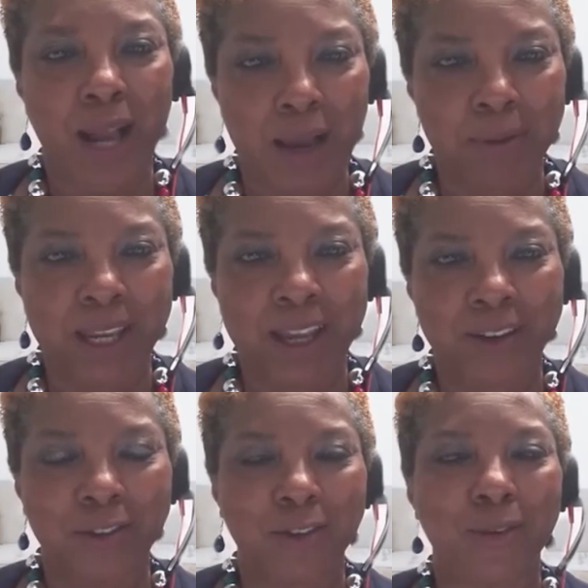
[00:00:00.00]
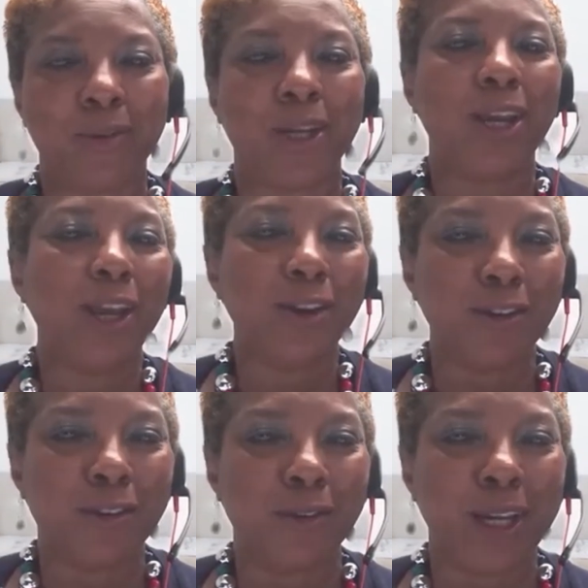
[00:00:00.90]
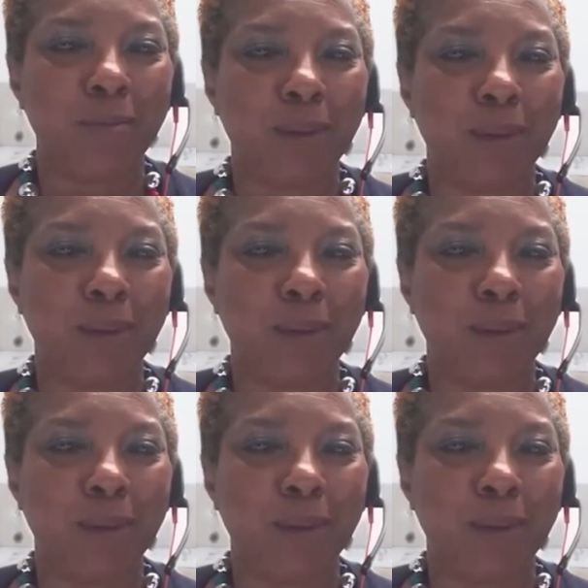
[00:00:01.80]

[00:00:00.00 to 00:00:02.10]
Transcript: obligated to do it. You're doing it